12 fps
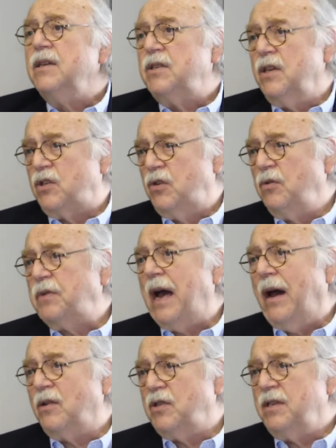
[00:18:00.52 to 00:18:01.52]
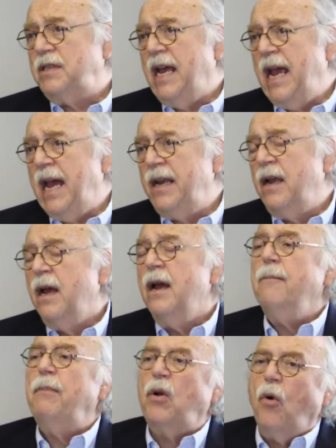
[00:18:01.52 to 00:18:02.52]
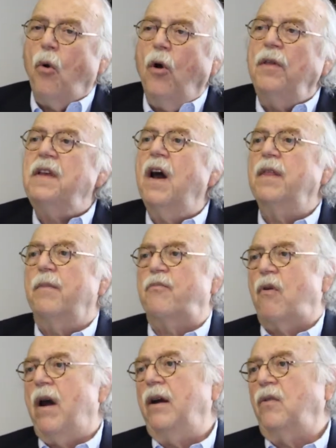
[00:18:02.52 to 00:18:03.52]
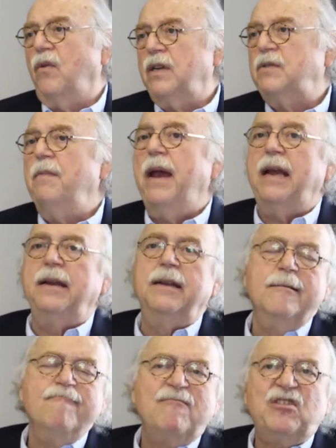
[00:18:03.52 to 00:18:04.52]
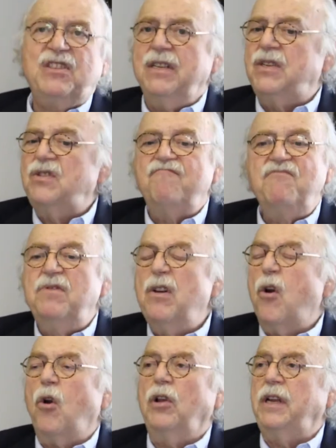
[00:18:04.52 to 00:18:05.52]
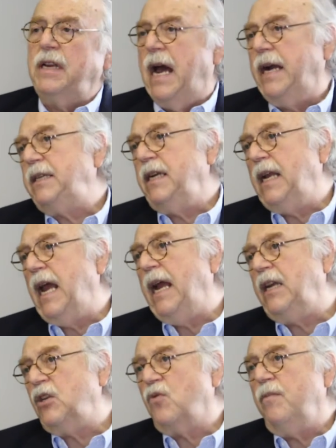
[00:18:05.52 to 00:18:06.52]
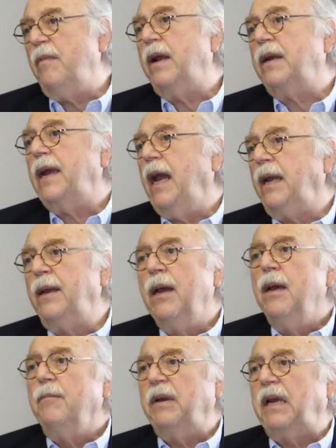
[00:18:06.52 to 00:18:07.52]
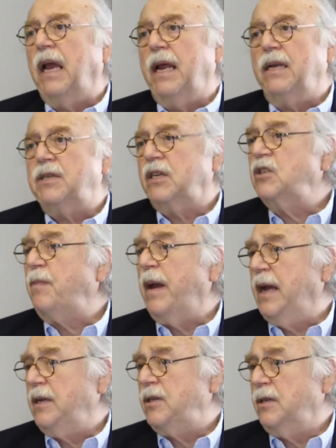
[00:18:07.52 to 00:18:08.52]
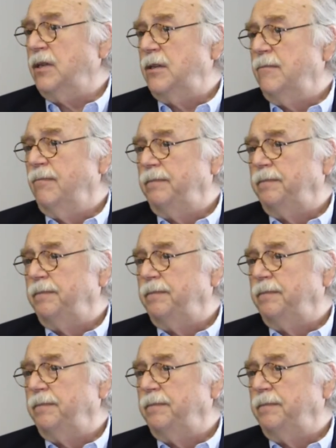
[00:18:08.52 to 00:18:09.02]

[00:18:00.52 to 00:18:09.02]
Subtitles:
since 2010, but all the other progress made since the early 1980s when Medicaid began its expansions.